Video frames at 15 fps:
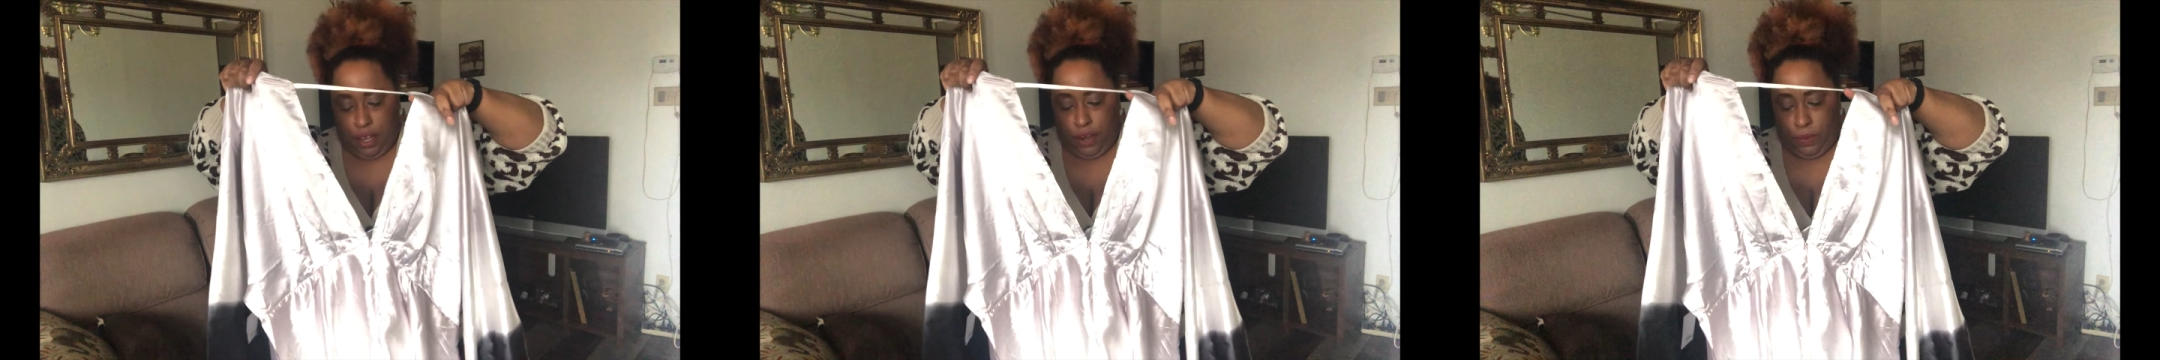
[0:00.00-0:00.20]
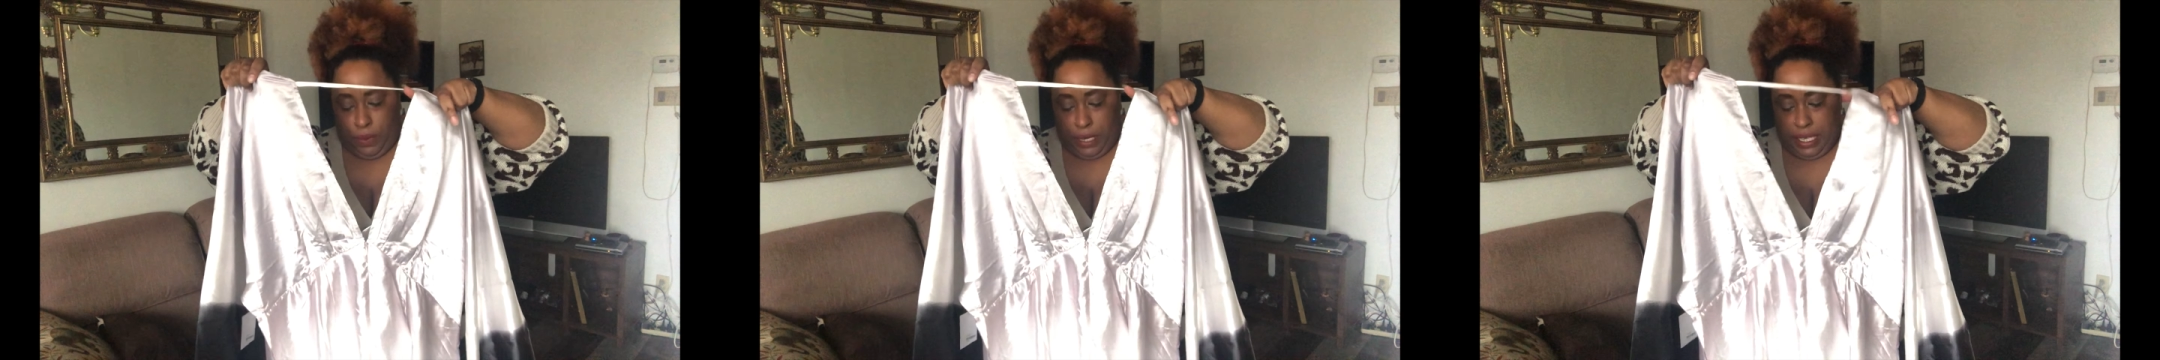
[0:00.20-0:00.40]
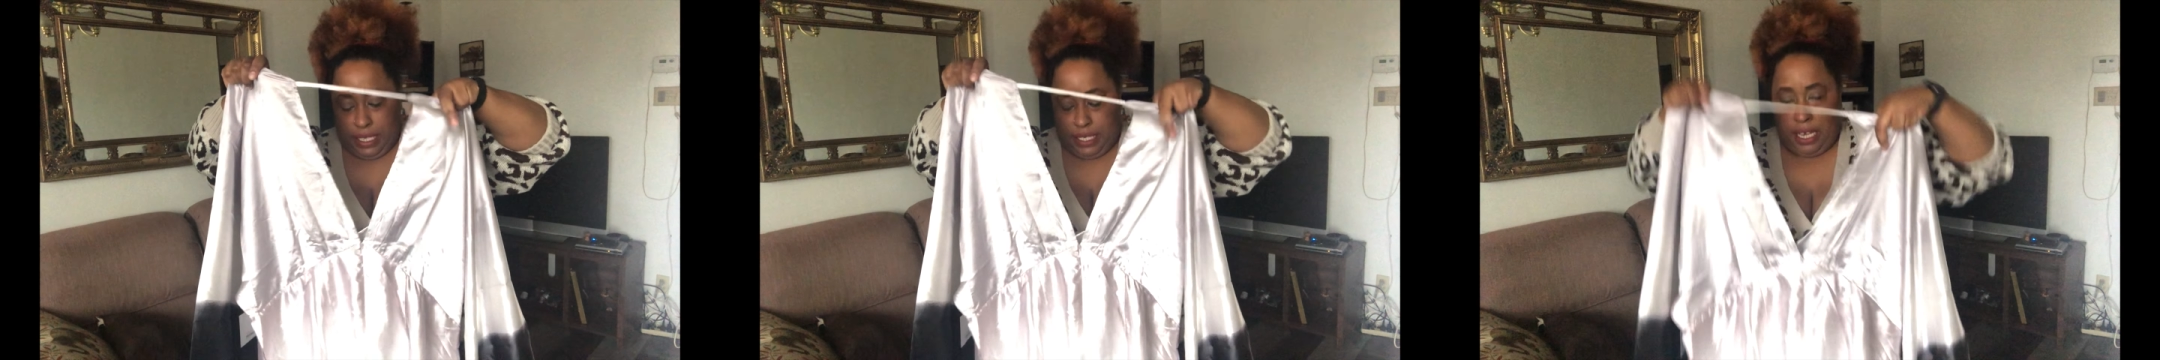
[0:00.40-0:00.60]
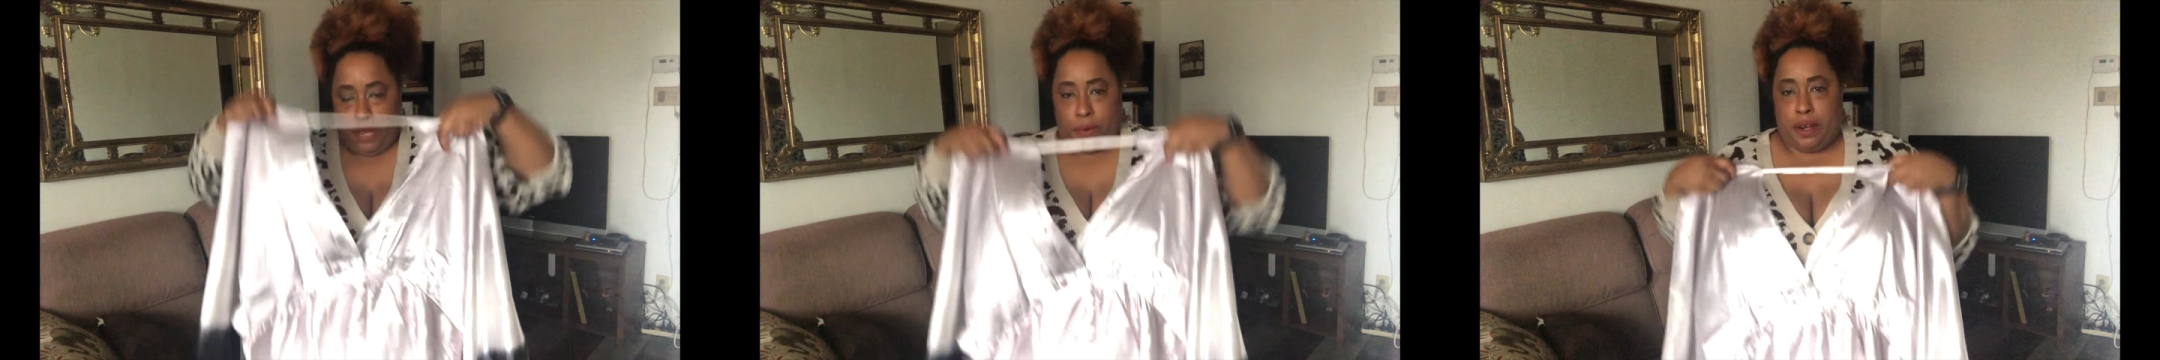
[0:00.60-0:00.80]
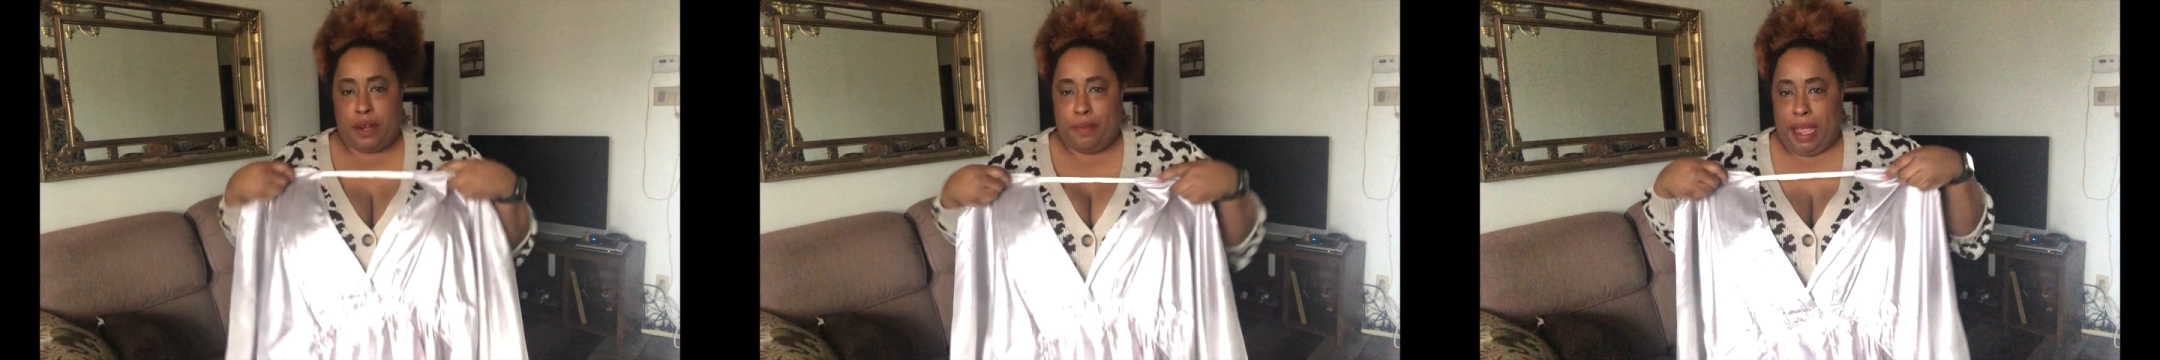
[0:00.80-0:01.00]
We're gonna see.
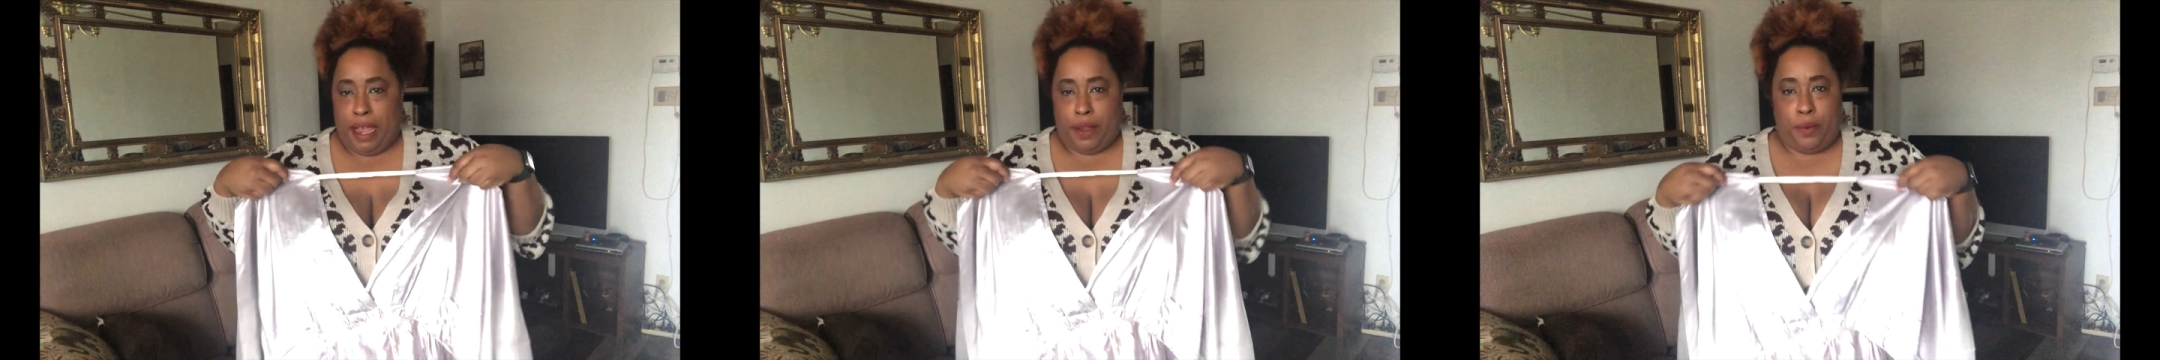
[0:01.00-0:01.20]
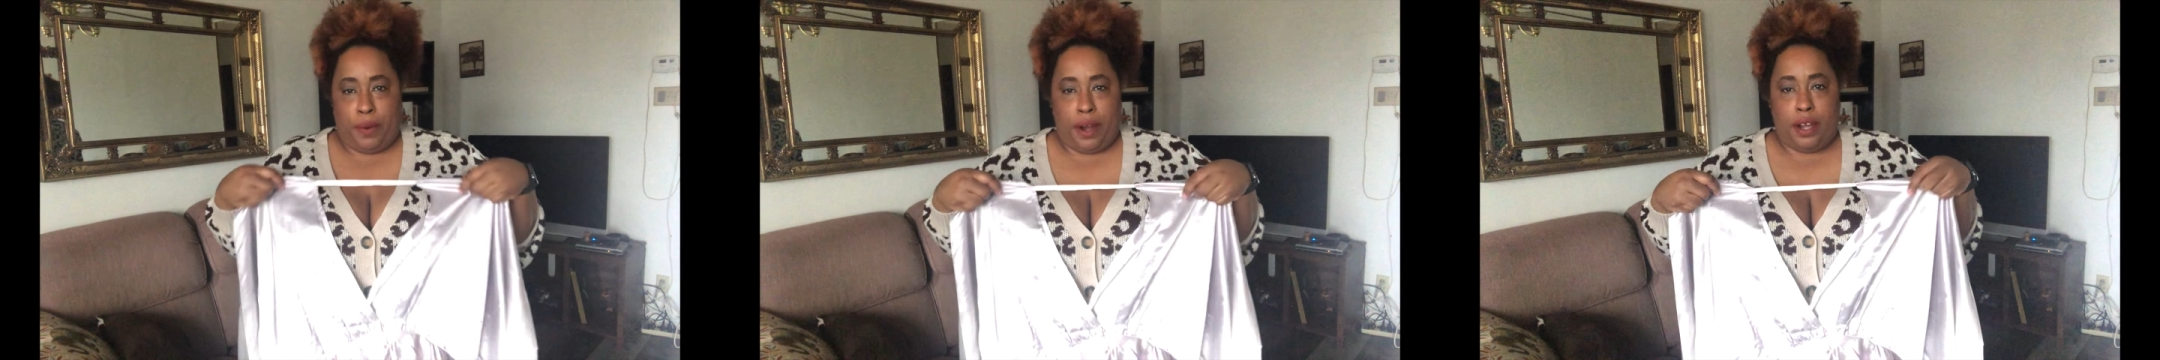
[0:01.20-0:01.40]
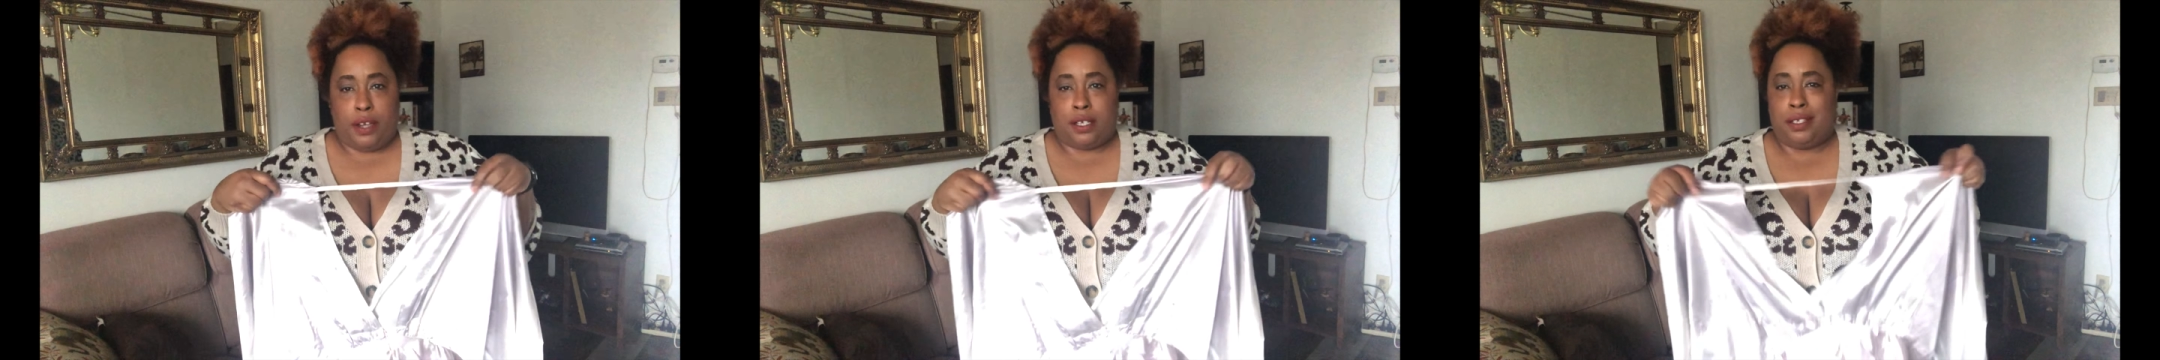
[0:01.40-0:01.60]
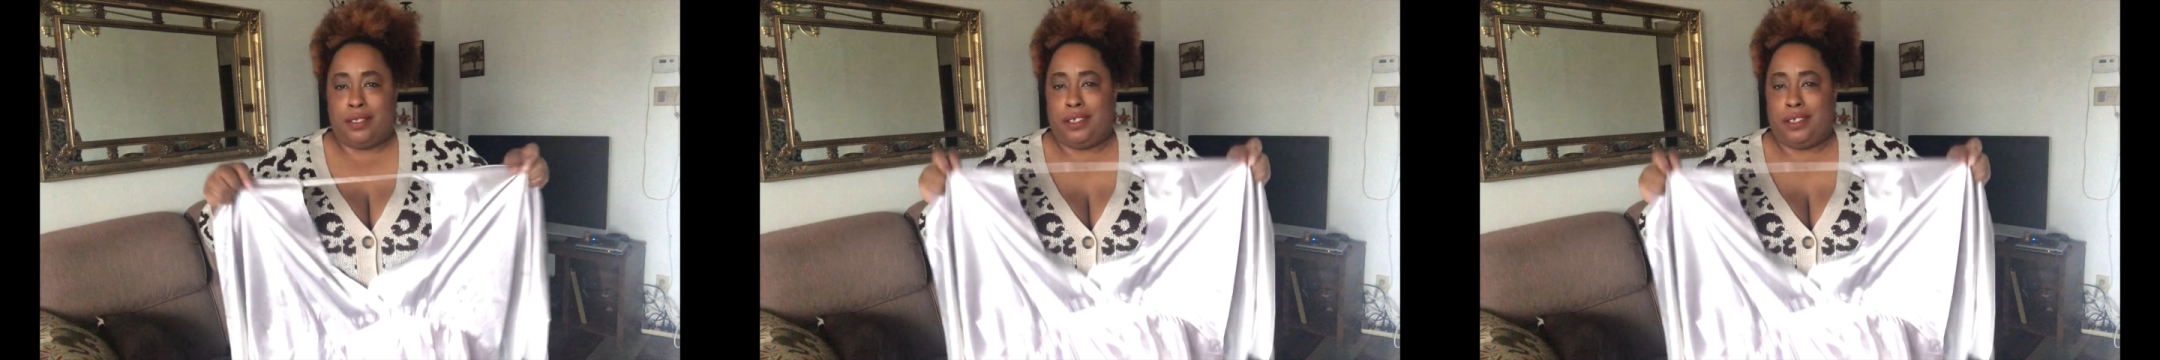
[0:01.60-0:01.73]
We're gonna make it work.